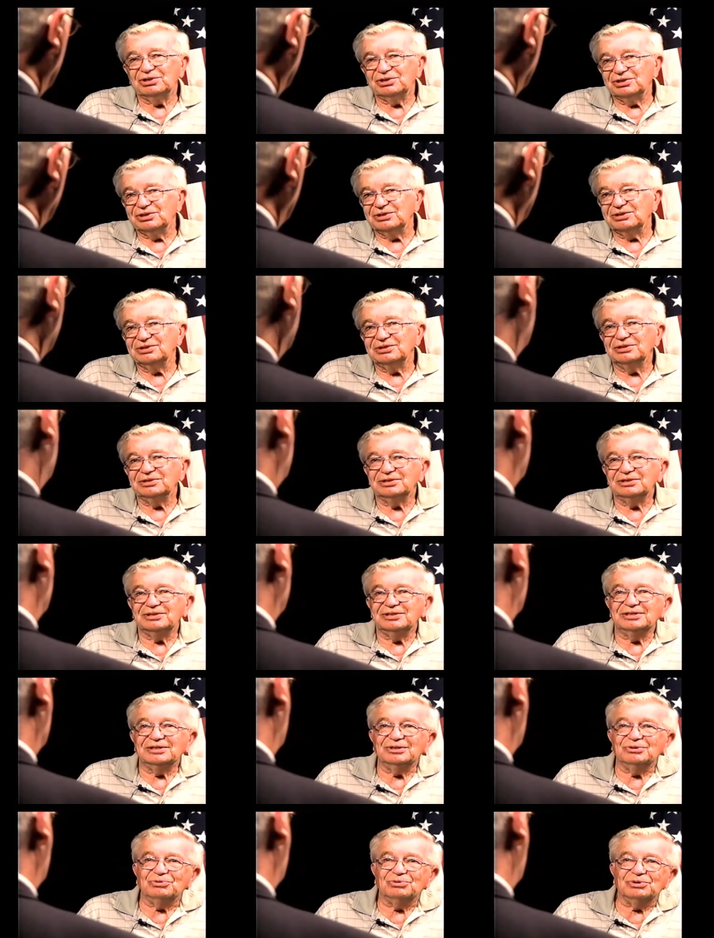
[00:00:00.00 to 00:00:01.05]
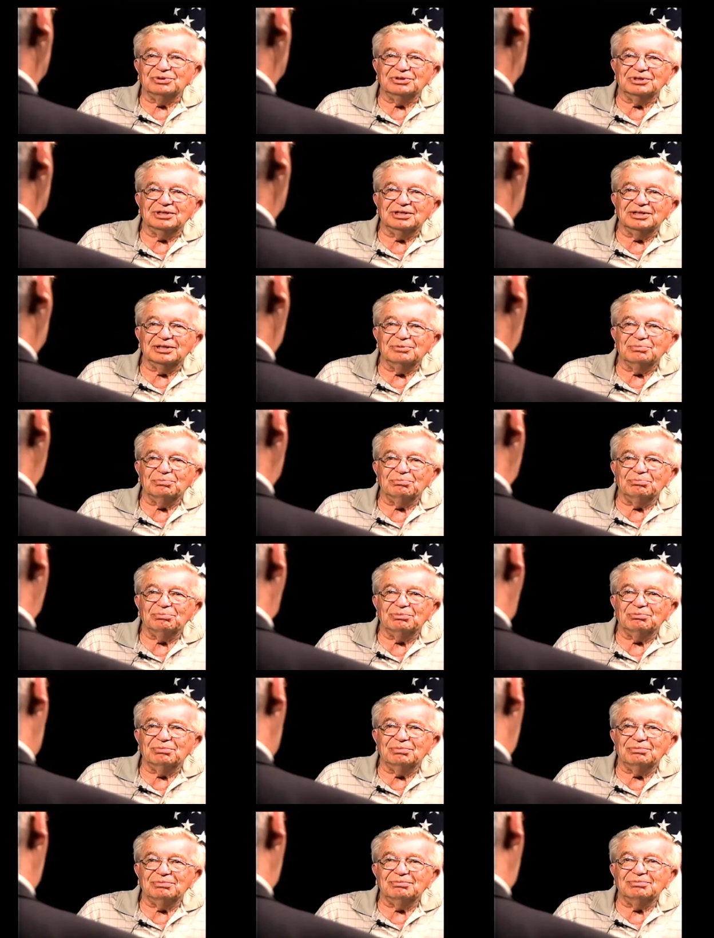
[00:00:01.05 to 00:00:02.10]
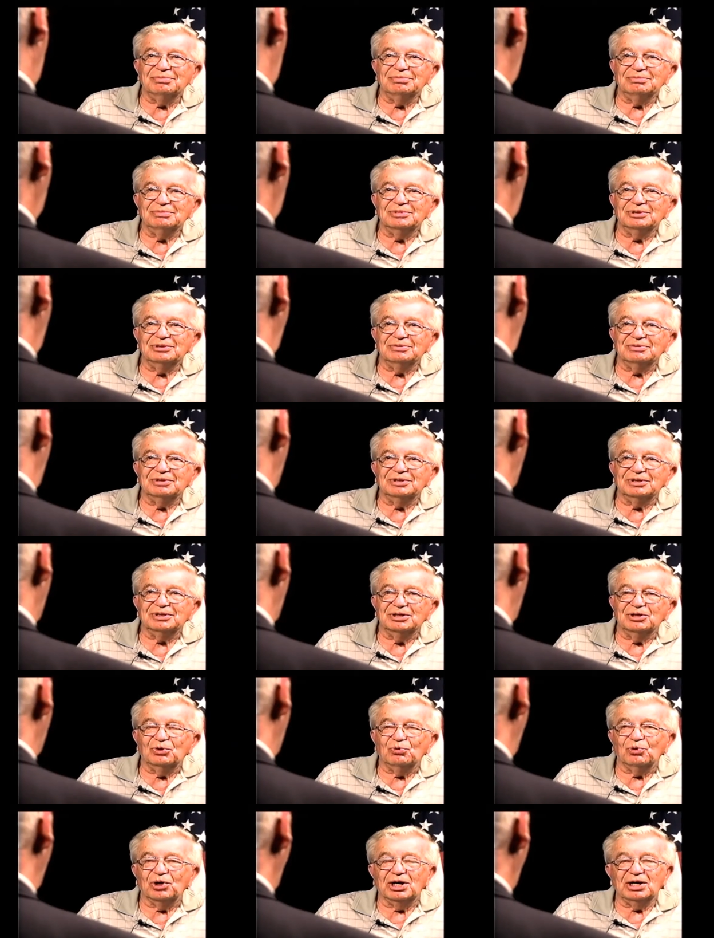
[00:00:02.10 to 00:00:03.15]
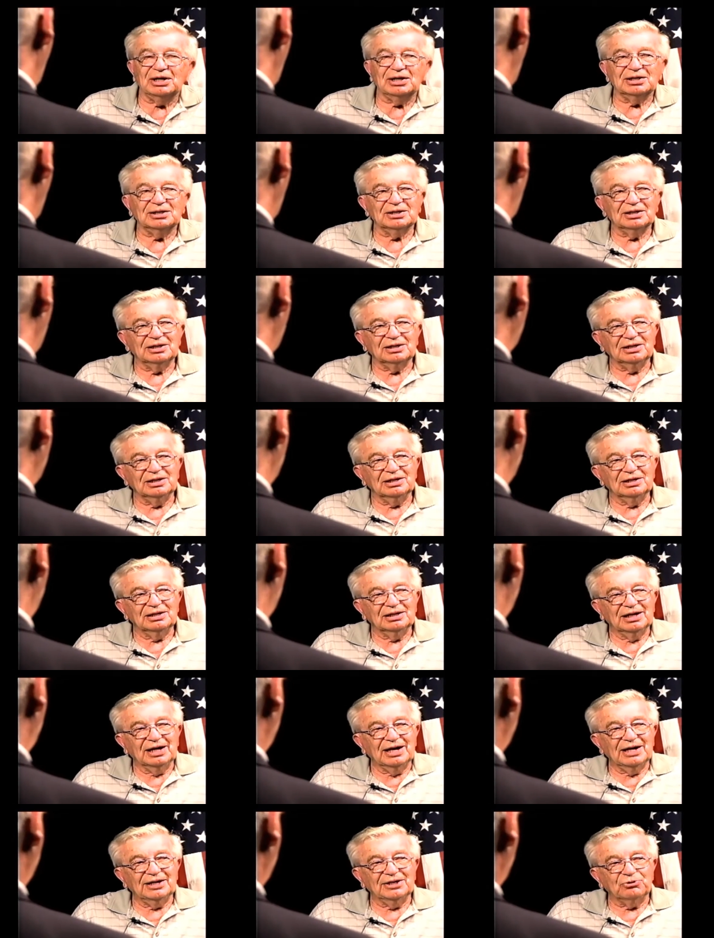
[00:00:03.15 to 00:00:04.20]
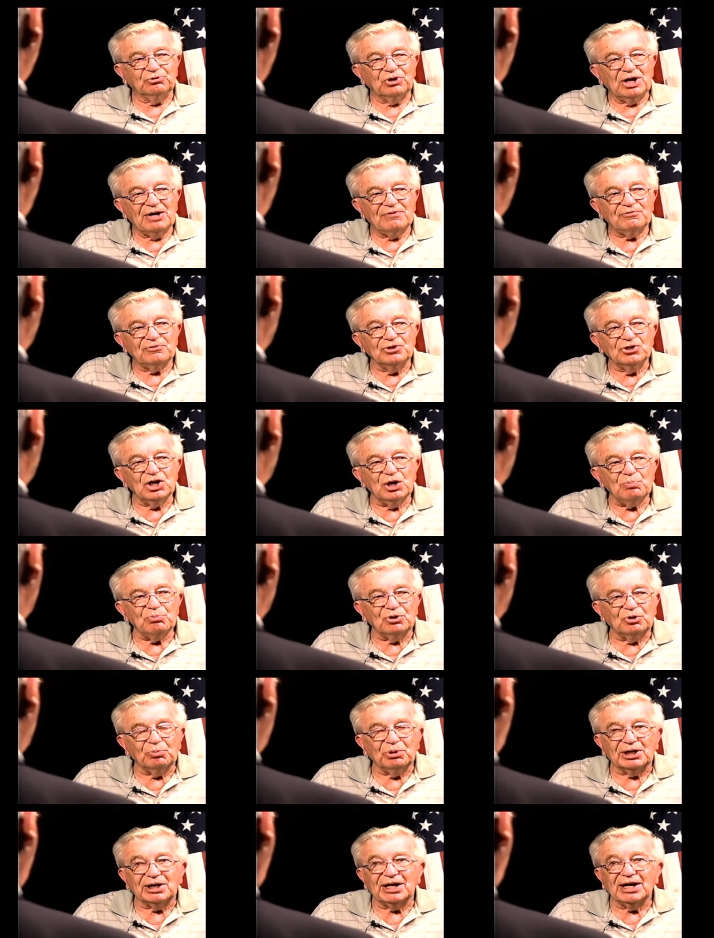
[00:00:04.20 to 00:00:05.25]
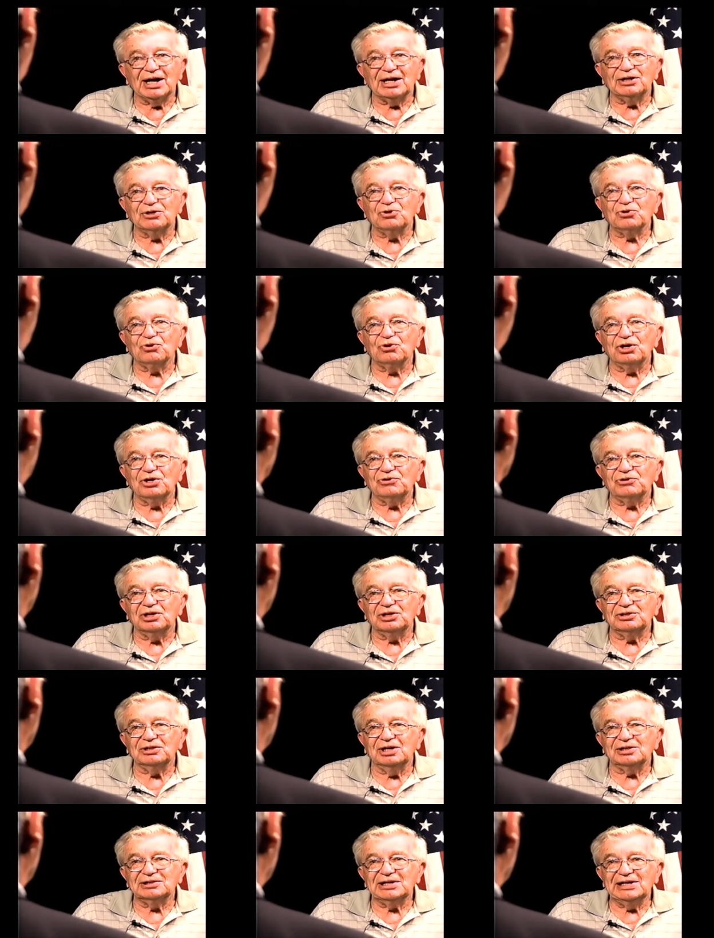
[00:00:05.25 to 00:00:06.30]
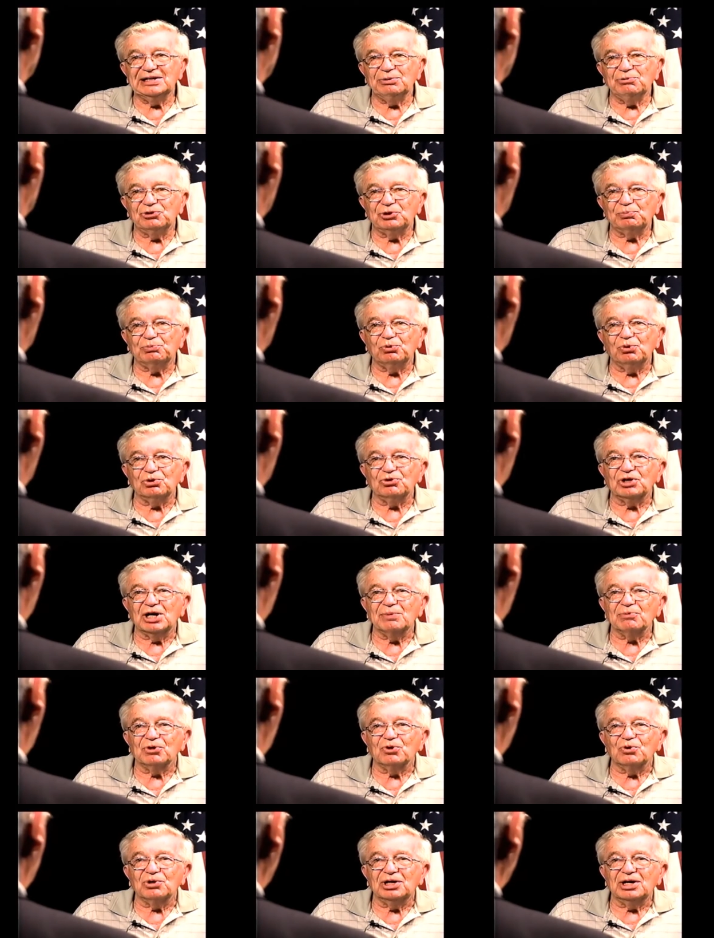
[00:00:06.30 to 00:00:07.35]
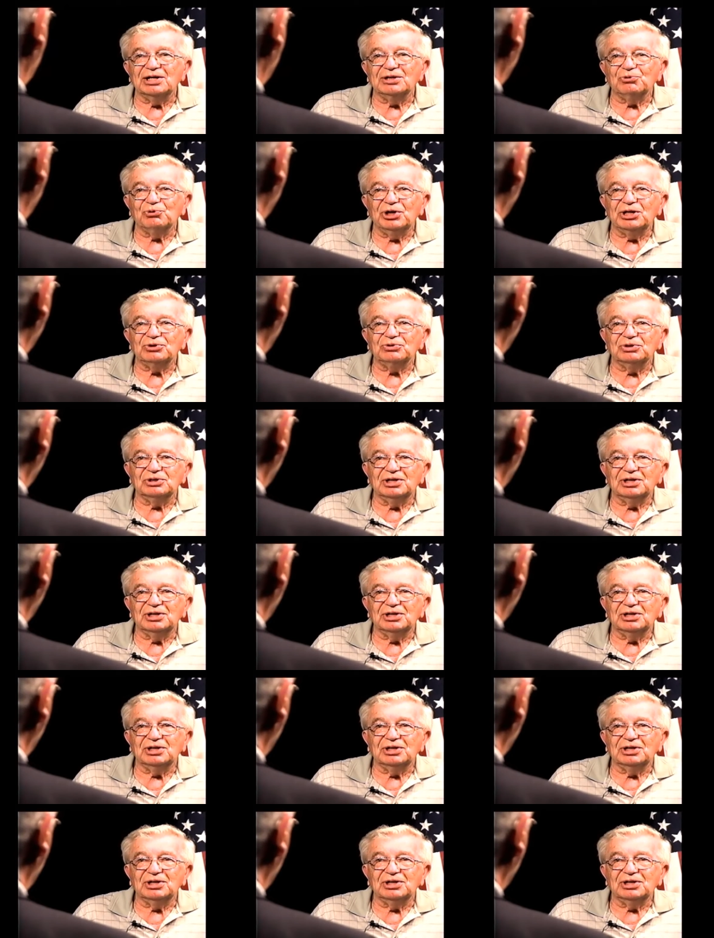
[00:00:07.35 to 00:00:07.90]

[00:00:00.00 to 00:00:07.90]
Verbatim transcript: And now, were you drafted, or did you? Well, I had a draft number, but I had a choice at that time. There was a program going on where I could,